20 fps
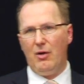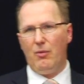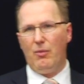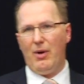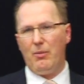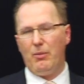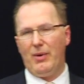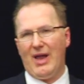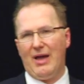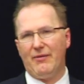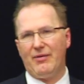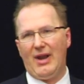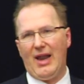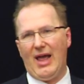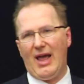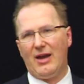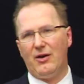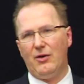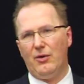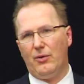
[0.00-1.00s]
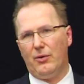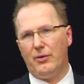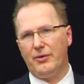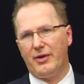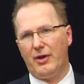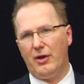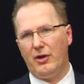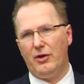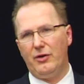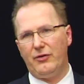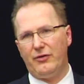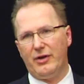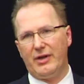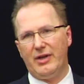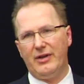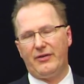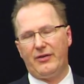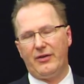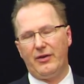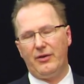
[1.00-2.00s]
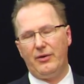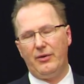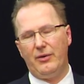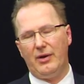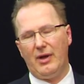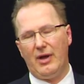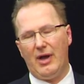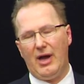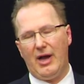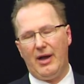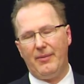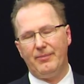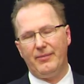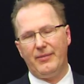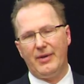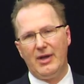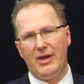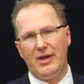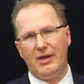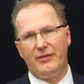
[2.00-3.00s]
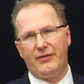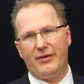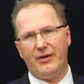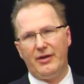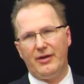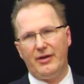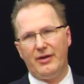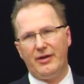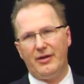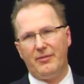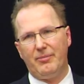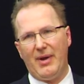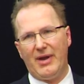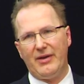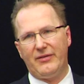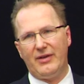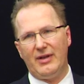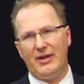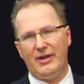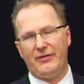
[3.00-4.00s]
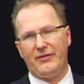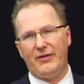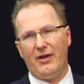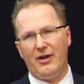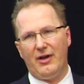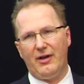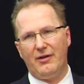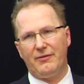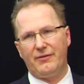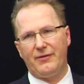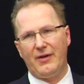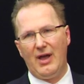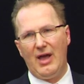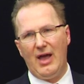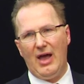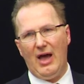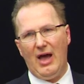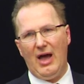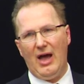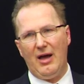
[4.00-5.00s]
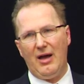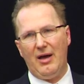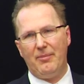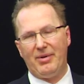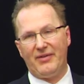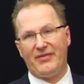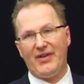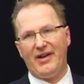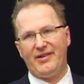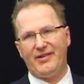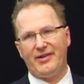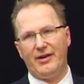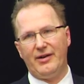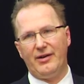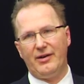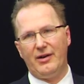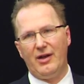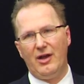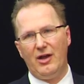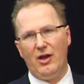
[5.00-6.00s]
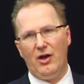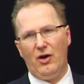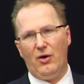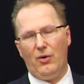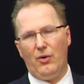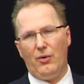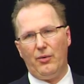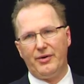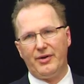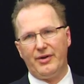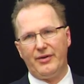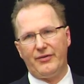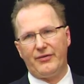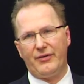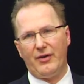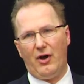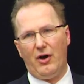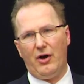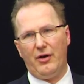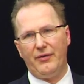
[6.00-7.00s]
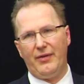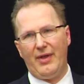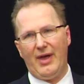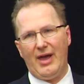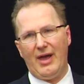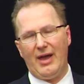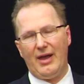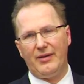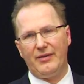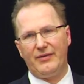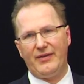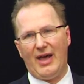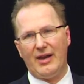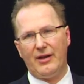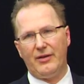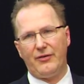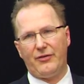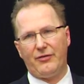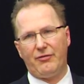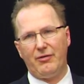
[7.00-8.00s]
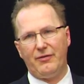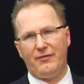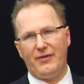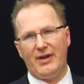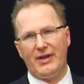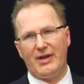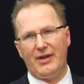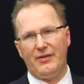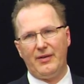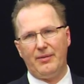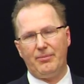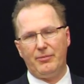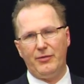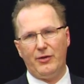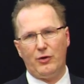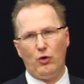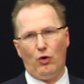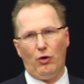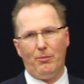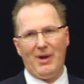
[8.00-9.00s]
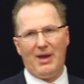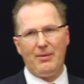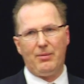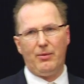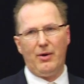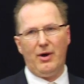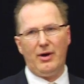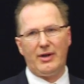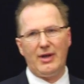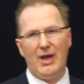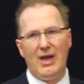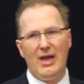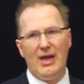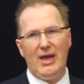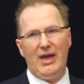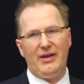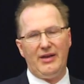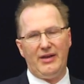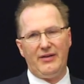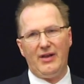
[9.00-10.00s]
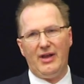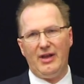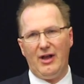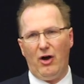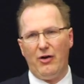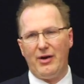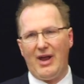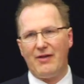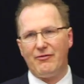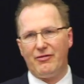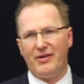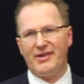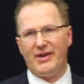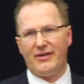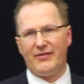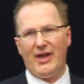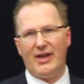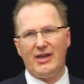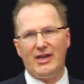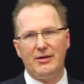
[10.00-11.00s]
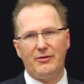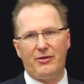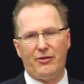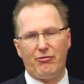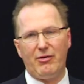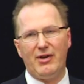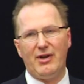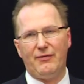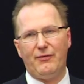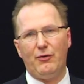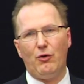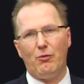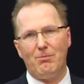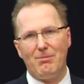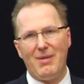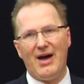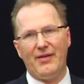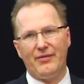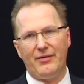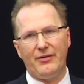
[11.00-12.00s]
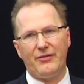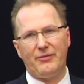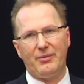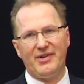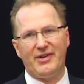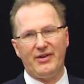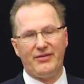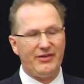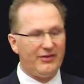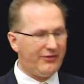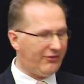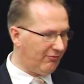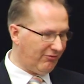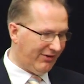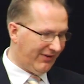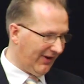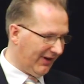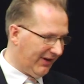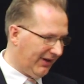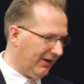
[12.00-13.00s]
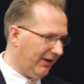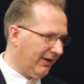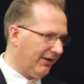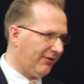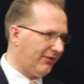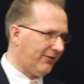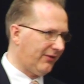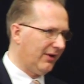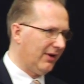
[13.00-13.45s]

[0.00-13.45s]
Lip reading: when we have a landlord who's looking to basically serve possession orders on their tenants through filling in the court paperwork, on average, it's taking 3 to 4 months, which is just ridiculous,